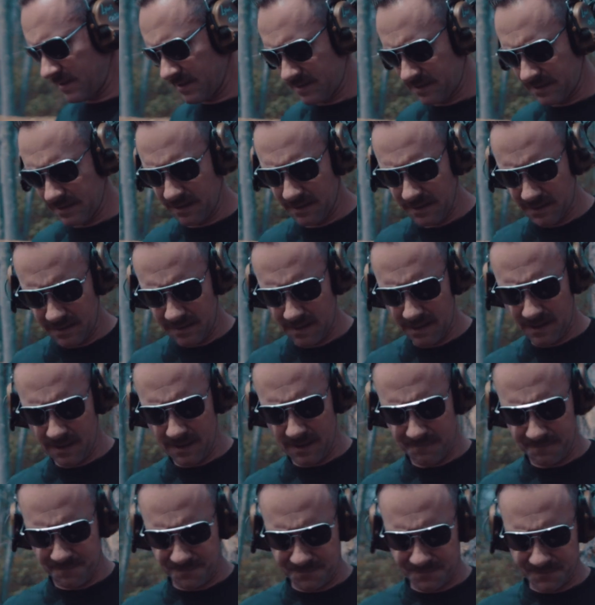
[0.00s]
this gun.
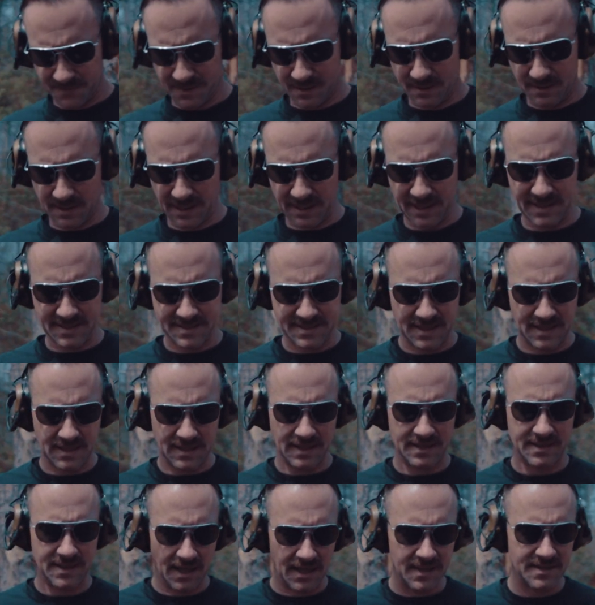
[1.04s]
Like I said,
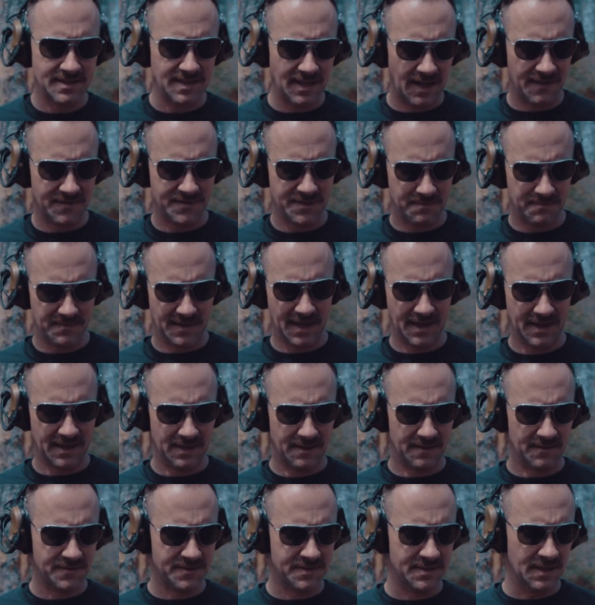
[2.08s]
it does have some
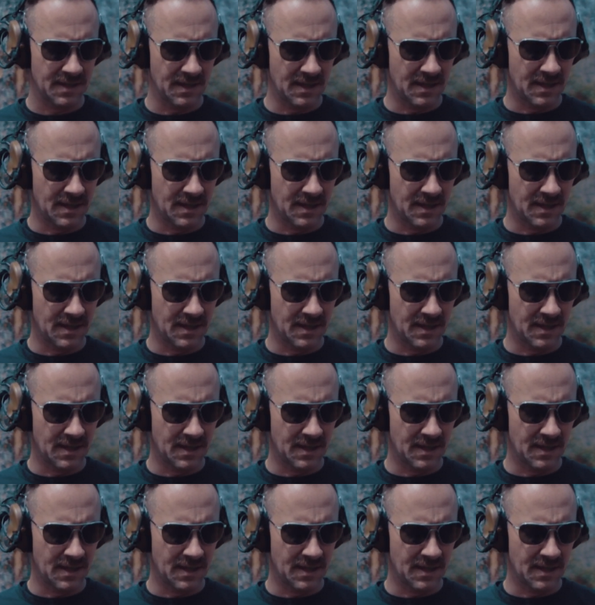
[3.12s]
negatives.